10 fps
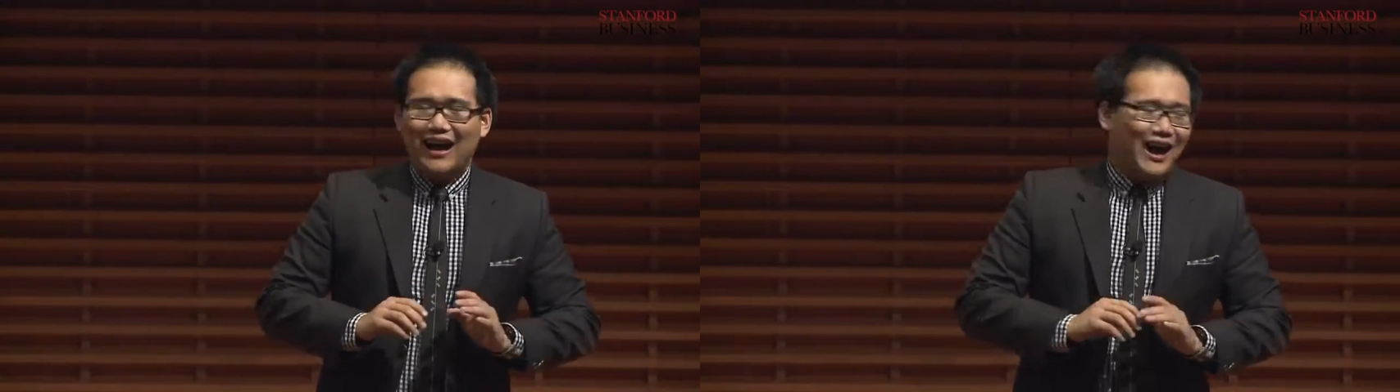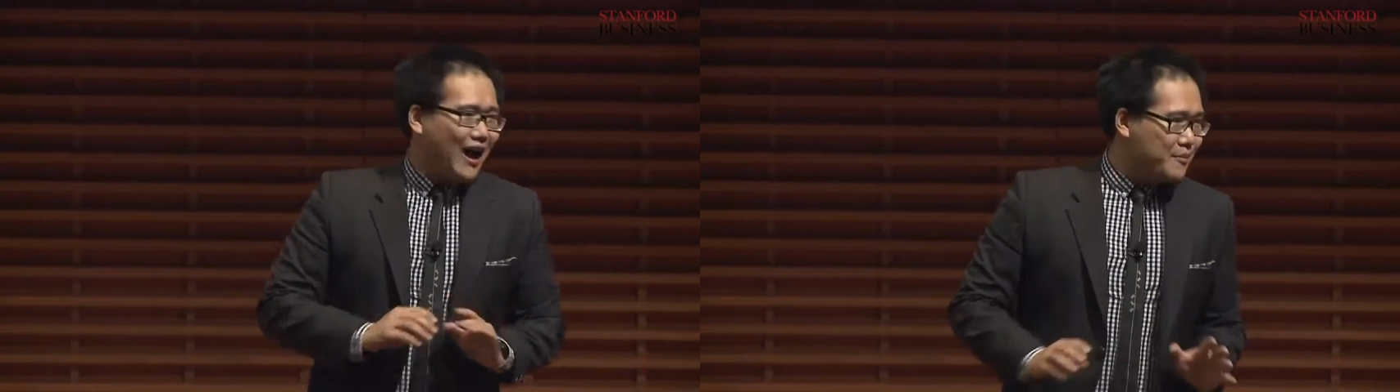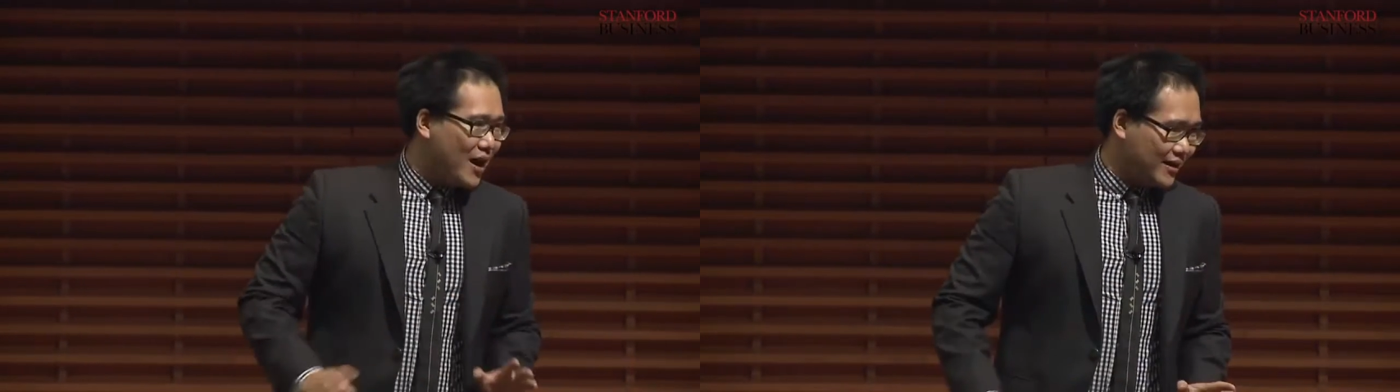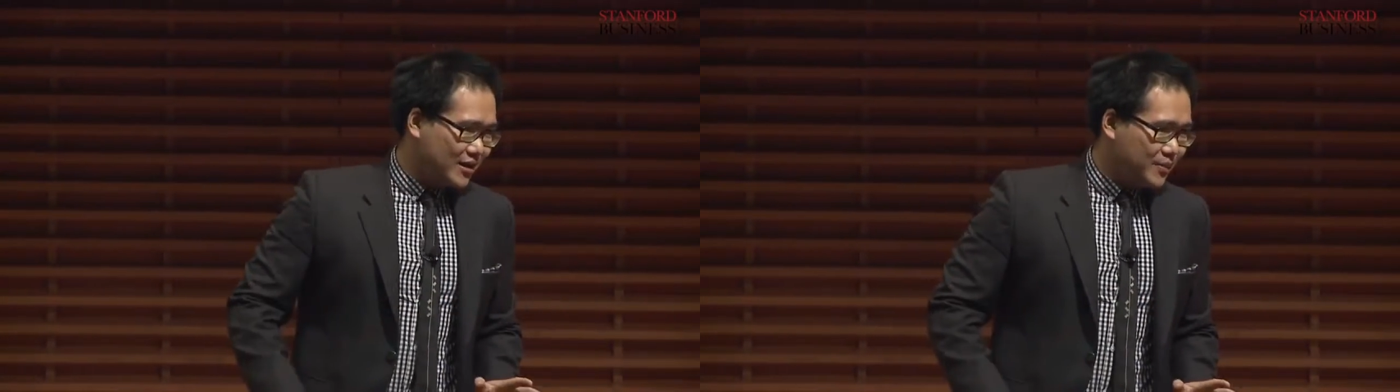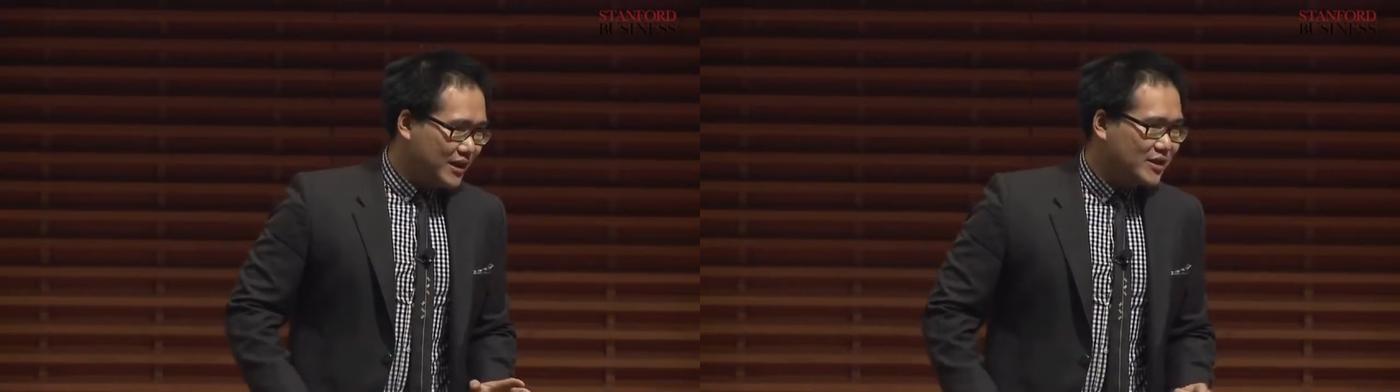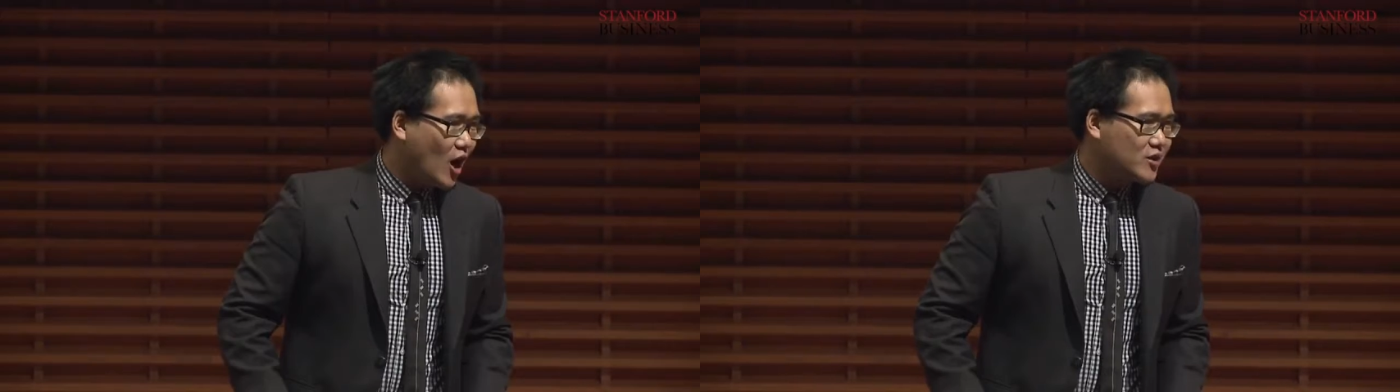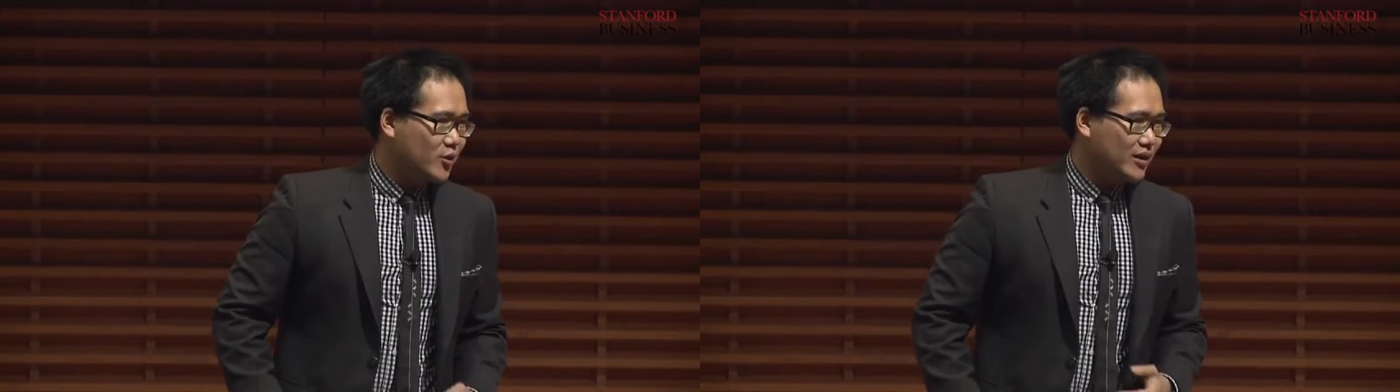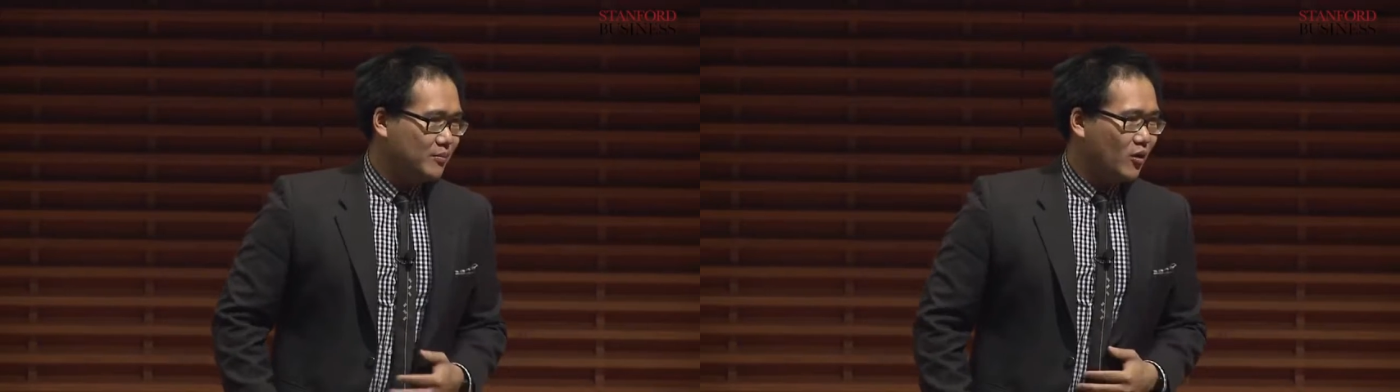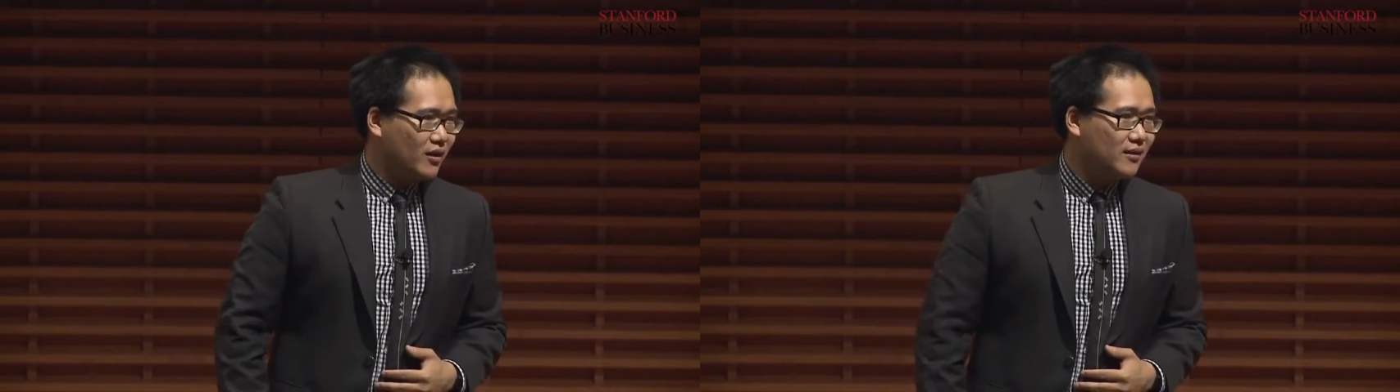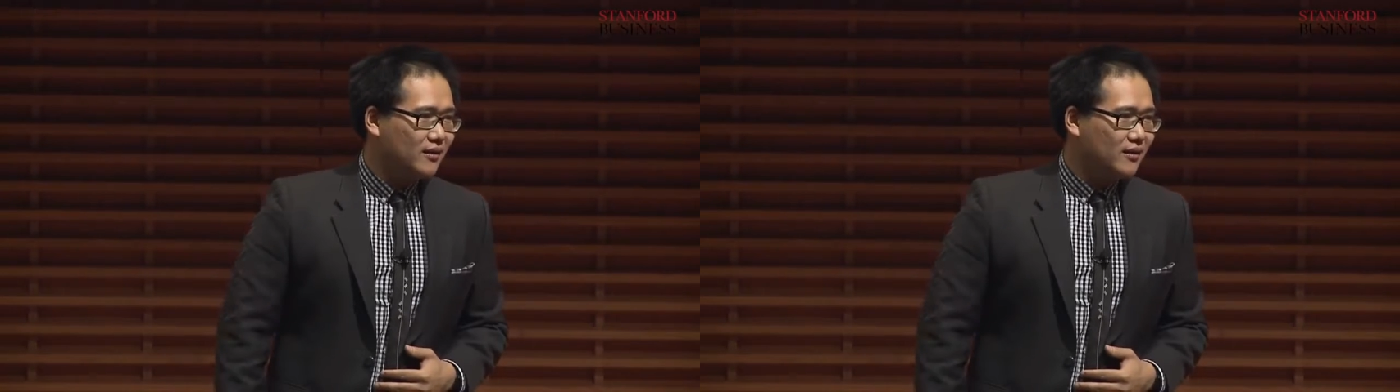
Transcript: I'm not going to be a doctor anymore